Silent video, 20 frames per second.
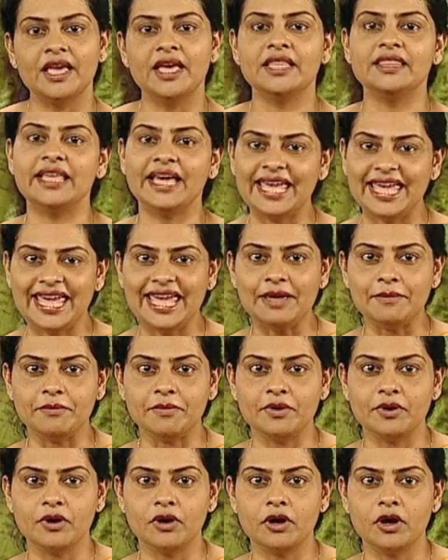The aim
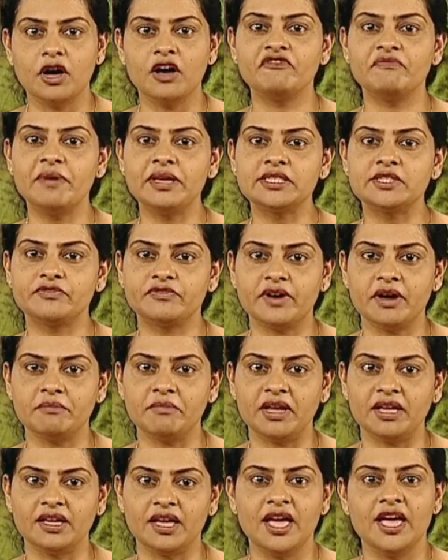of mixed
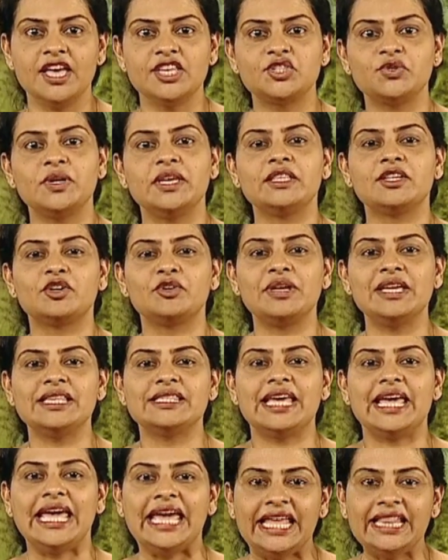farming is to increase
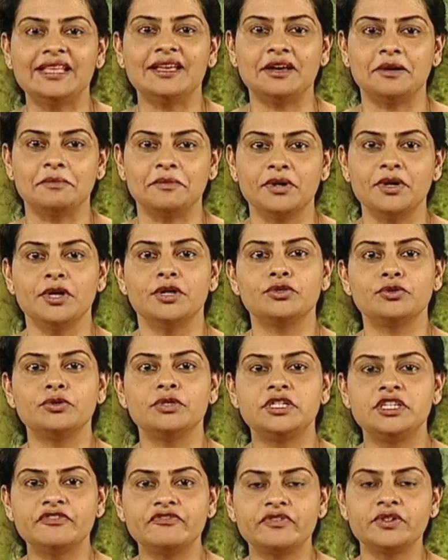income through
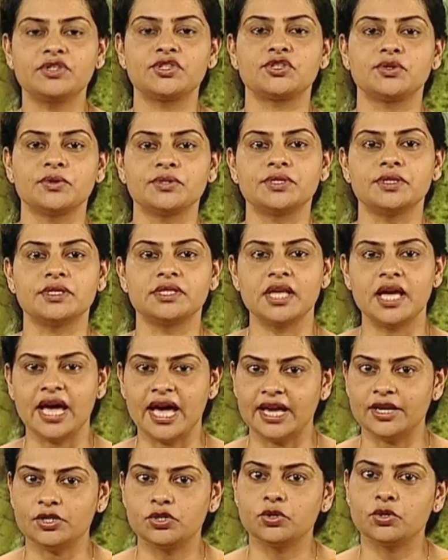different sources
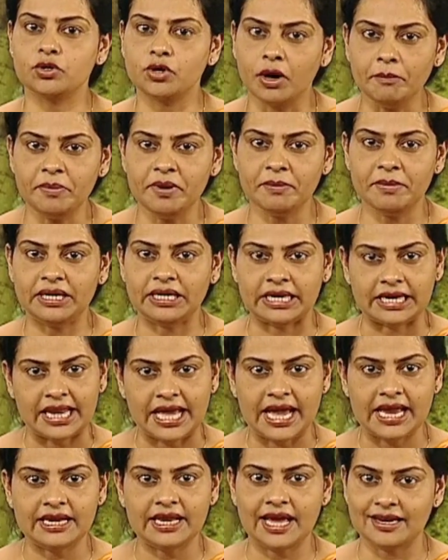and to complement
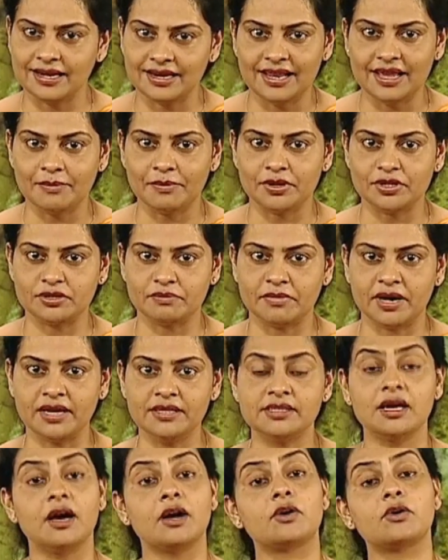land and labor
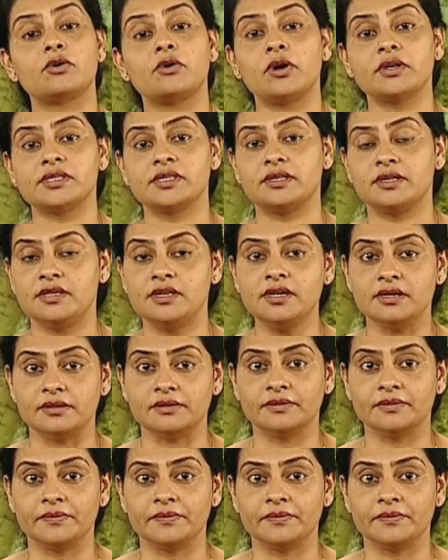demands across the year.